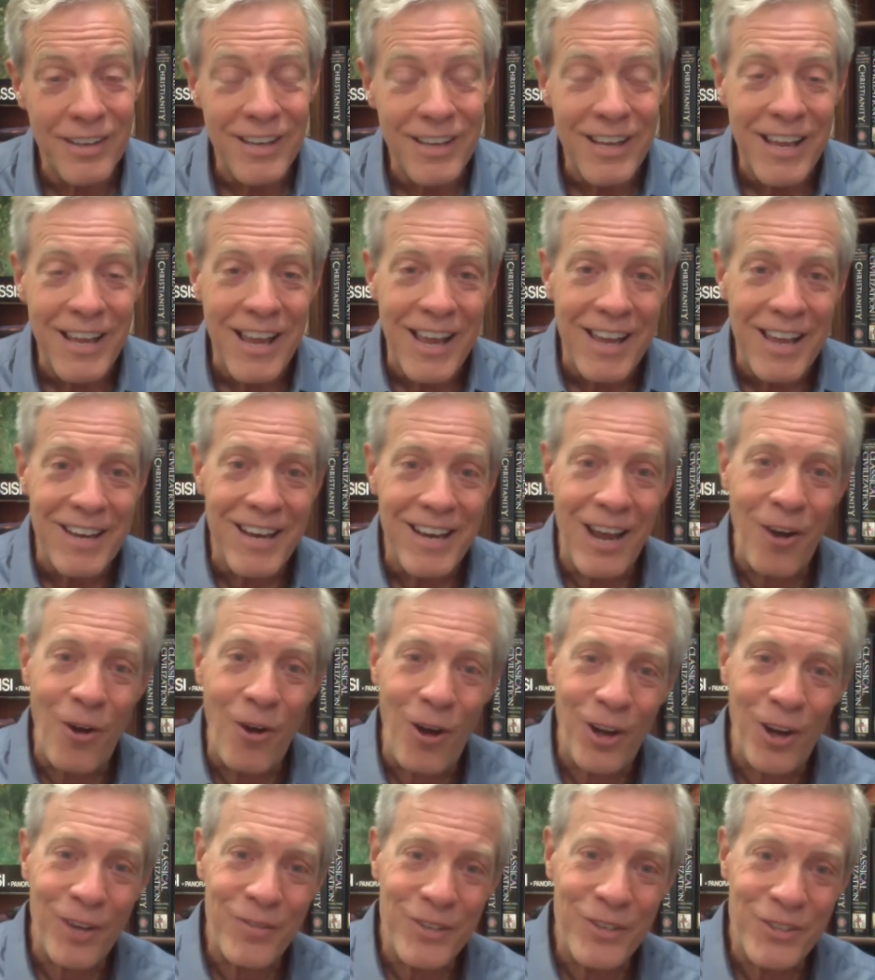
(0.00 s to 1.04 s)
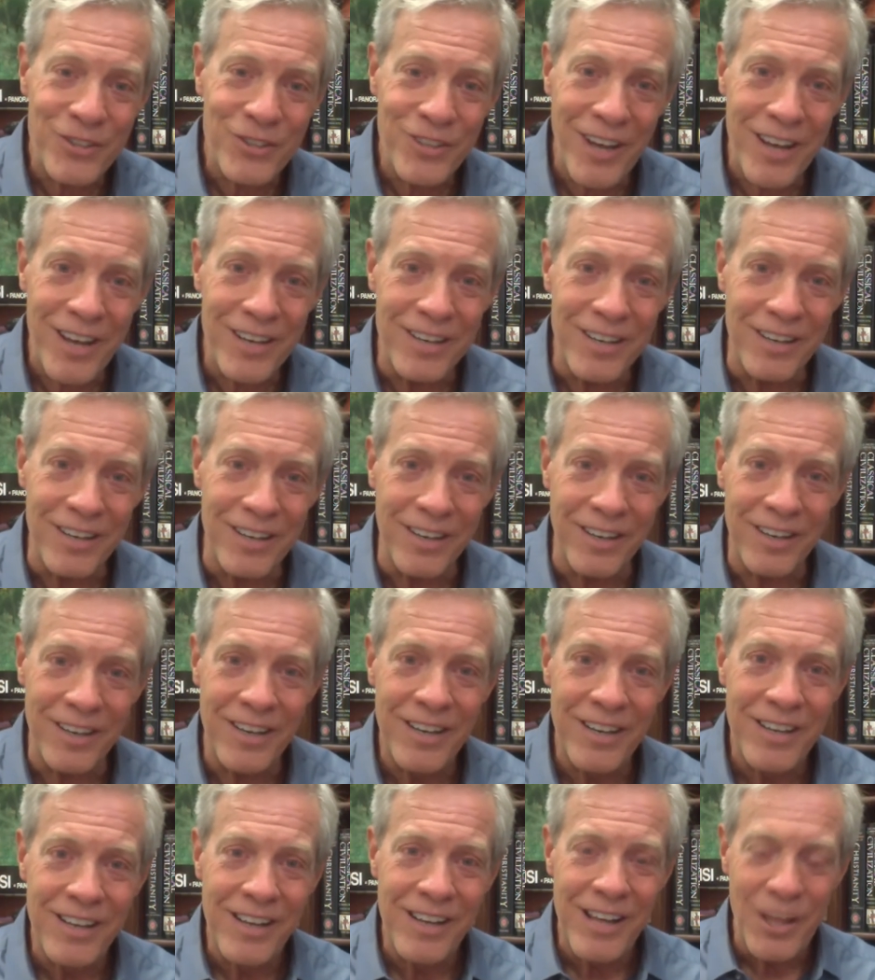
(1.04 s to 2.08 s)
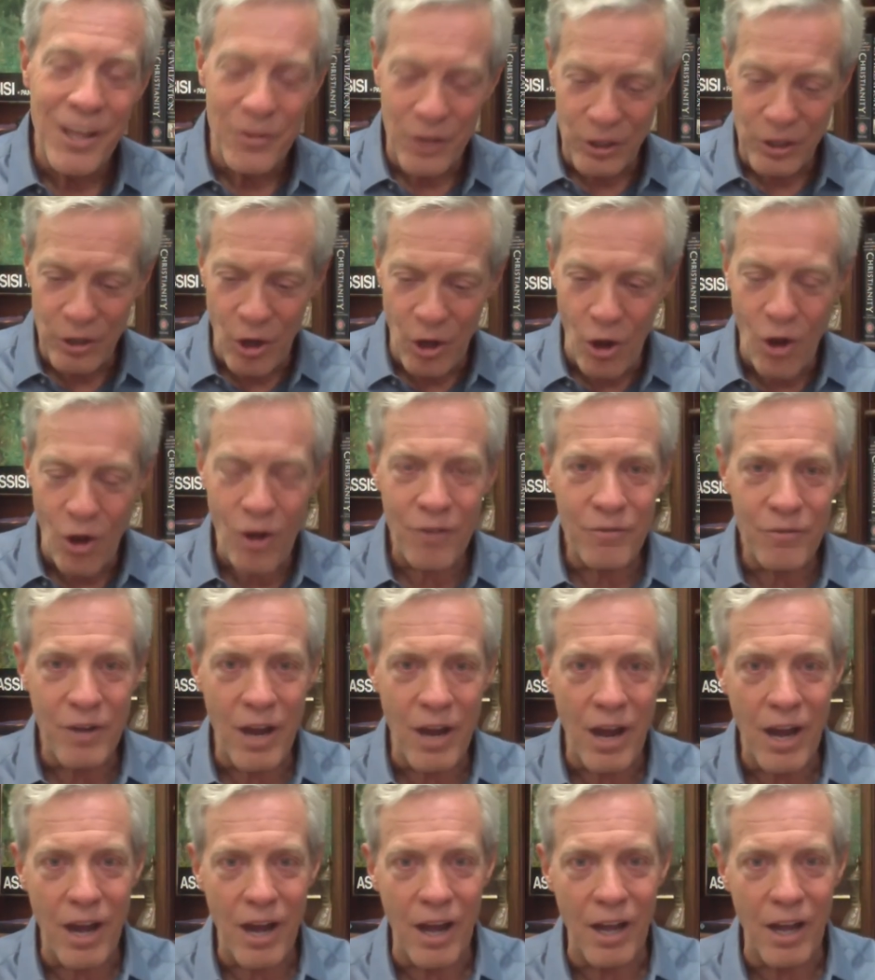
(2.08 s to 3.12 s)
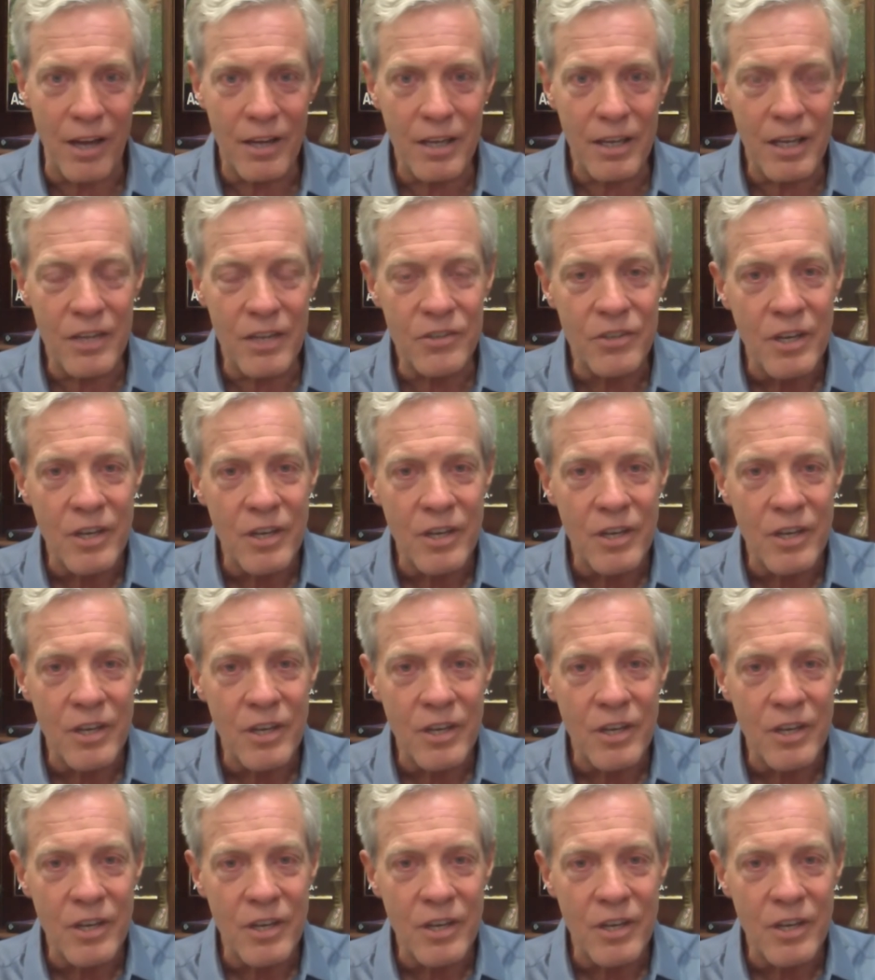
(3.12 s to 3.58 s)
Now, all of a sudden, the law of God is